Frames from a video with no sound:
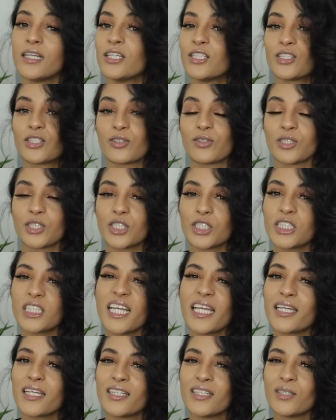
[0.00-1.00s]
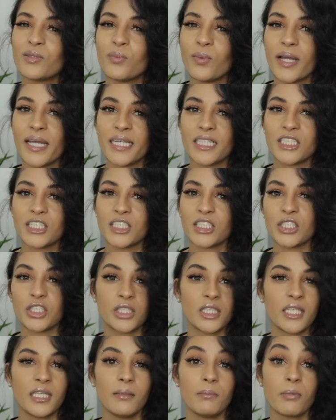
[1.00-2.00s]
So it's just a good way to
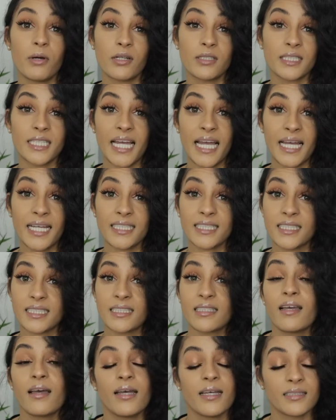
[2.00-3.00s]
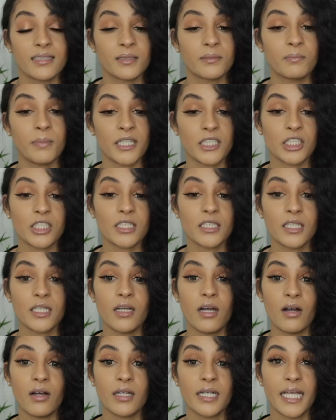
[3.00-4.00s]
just keep on tasks,
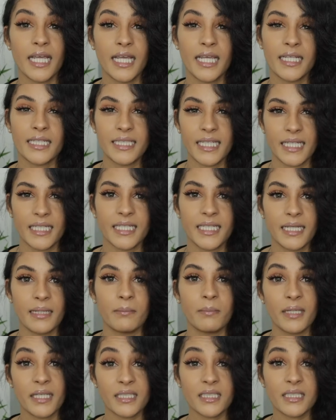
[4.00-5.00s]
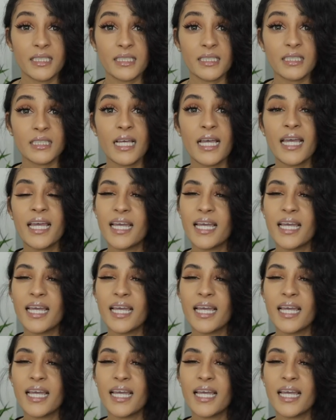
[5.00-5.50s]
especially on a day-to-day basis.